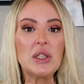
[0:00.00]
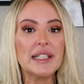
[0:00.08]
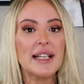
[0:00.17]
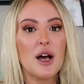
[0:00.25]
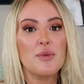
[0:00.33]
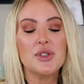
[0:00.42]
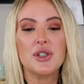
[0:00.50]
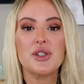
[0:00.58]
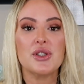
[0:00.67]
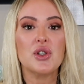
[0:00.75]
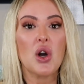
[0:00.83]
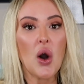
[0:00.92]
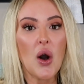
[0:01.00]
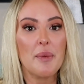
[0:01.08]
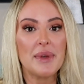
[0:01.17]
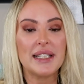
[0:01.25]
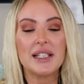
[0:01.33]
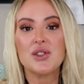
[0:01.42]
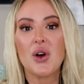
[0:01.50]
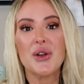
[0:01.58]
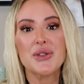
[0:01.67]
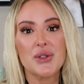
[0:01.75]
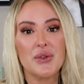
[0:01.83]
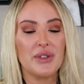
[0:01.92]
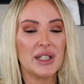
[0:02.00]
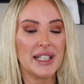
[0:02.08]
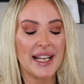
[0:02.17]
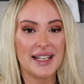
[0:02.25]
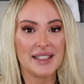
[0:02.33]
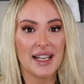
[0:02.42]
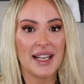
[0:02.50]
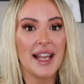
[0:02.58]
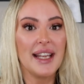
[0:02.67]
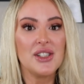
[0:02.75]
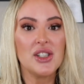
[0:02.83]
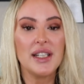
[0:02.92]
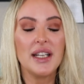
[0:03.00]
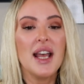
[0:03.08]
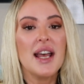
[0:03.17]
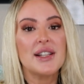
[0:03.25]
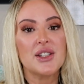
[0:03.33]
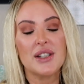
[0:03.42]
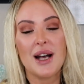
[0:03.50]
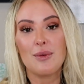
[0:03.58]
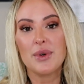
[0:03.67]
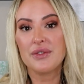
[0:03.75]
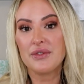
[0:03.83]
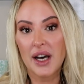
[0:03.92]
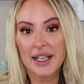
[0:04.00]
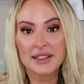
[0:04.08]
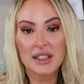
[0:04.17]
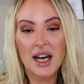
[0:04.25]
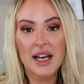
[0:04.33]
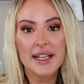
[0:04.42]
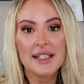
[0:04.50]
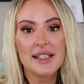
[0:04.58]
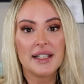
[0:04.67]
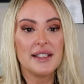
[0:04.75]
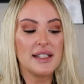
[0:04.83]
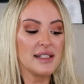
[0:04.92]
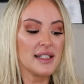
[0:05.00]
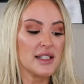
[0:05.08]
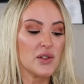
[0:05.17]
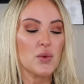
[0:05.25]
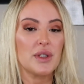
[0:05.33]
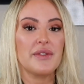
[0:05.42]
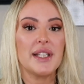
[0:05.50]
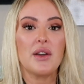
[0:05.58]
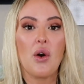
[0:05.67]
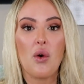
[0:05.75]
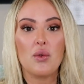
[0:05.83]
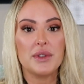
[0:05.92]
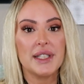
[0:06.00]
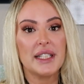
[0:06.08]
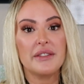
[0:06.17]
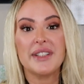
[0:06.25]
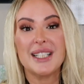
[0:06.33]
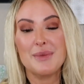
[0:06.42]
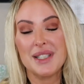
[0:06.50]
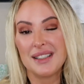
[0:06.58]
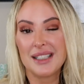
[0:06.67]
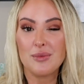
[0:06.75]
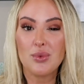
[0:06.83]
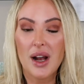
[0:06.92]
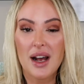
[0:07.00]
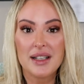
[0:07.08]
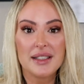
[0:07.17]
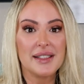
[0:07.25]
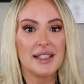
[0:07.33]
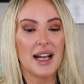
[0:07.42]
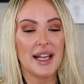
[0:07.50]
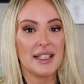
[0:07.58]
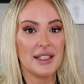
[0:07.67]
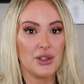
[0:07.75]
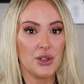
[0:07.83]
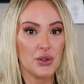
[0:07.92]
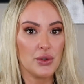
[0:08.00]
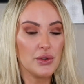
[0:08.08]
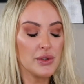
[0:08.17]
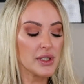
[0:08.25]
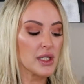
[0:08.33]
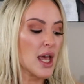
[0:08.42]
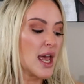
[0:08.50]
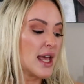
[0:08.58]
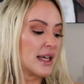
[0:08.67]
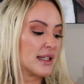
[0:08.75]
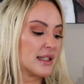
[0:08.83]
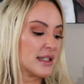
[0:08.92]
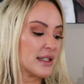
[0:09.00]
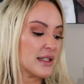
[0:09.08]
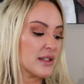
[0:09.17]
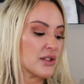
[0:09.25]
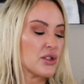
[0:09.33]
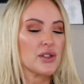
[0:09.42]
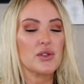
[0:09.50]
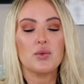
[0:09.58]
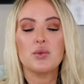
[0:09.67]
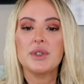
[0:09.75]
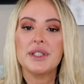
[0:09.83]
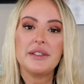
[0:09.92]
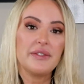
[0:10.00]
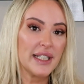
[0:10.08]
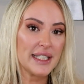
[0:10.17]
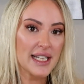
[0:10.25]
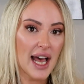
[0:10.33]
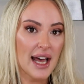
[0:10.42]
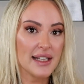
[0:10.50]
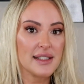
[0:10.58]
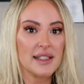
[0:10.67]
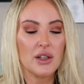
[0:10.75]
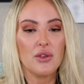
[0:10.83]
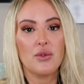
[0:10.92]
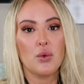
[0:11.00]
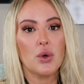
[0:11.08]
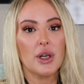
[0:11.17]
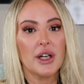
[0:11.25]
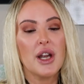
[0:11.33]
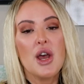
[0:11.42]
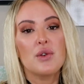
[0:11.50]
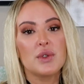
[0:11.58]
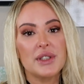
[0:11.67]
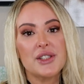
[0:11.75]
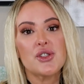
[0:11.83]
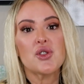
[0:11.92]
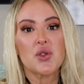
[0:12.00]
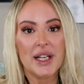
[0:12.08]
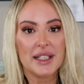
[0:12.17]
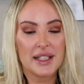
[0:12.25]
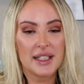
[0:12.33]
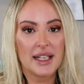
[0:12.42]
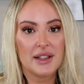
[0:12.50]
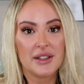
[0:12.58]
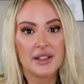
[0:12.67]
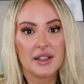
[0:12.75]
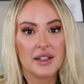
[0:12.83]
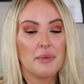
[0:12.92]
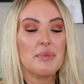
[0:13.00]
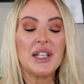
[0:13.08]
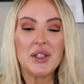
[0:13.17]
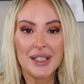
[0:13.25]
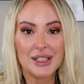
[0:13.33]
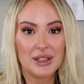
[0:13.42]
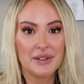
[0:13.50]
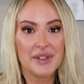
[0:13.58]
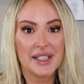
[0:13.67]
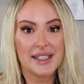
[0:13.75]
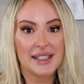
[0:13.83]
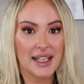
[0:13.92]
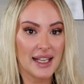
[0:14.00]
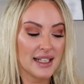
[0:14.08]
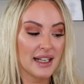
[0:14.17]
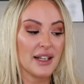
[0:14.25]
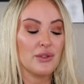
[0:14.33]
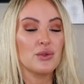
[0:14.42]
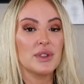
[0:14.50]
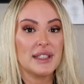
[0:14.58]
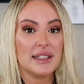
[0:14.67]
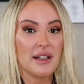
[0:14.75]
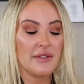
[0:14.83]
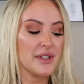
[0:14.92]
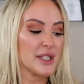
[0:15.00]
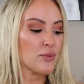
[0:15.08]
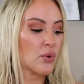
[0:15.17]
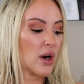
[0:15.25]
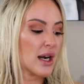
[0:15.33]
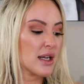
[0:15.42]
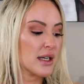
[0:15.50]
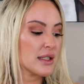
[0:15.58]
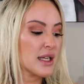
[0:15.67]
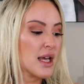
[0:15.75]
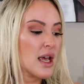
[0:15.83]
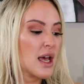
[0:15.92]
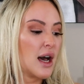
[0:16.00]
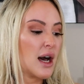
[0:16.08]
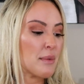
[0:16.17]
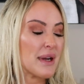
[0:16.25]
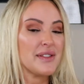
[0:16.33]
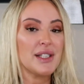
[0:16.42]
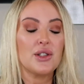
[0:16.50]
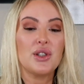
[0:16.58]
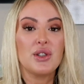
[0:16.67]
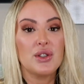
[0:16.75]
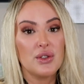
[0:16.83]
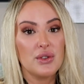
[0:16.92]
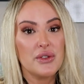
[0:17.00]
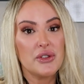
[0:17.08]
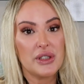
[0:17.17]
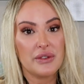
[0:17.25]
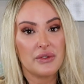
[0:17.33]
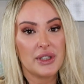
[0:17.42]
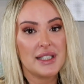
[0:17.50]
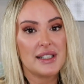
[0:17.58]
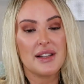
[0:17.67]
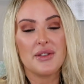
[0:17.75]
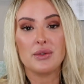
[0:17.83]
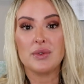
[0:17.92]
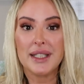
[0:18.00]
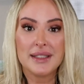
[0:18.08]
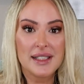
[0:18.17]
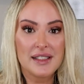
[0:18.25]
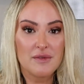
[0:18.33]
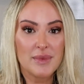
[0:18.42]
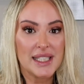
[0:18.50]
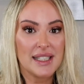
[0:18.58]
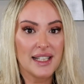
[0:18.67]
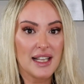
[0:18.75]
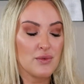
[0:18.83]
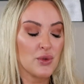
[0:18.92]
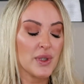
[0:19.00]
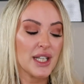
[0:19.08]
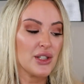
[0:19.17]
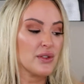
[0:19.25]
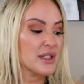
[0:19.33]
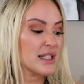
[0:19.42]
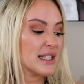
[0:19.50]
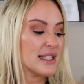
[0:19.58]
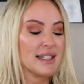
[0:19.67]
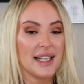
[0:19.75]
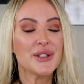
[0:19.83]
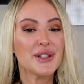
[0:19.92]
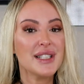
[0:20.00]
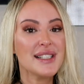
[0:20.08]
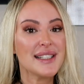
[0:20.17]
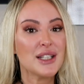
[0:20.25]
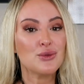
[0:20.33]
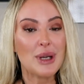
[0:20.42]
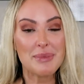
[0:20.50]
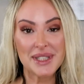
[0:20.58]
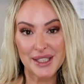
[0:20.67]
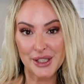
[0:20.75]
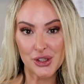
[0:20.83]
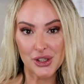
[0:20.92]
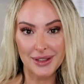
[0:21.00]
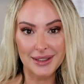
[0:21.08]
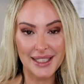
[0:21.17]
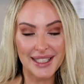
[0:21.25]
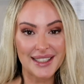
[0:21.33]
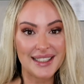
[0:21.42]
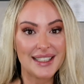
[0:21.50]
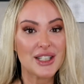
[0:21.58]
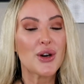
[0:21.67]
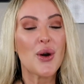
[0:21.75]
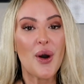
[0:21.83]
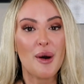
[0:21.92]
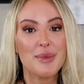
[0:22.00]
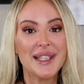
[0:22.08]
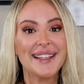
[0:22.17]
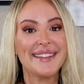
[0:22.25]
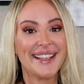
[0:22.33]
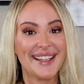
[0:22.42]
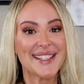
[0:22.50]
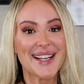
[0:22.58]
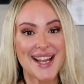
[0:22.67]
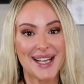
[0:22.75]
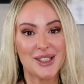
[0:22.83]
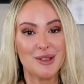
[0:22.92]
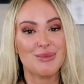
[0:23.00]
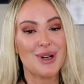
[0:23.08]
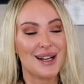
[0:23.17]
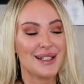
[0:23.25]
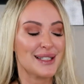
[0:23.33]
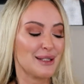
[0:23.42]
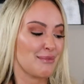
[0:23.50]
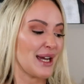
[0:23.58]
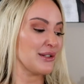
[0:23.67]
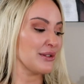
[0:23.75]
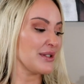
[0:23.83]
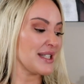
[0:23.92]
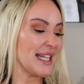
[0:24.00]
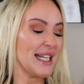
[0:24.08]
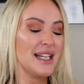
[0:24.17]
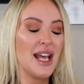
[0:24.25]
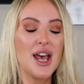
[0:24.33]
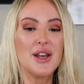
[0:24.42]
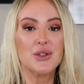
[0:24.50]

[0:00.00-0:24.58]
It really helps to just calm it. It's also very anti-aging. It's going to help with fine lines. And this is one of the only vitamin C products that I can use. It is just really fantastic for really strengthening the barrier of the skin and I really love this product. Um, I've seen a huge difference in the redness of my skin when I use this. You're going to see a repetition in calming and anti-aging products in my routine.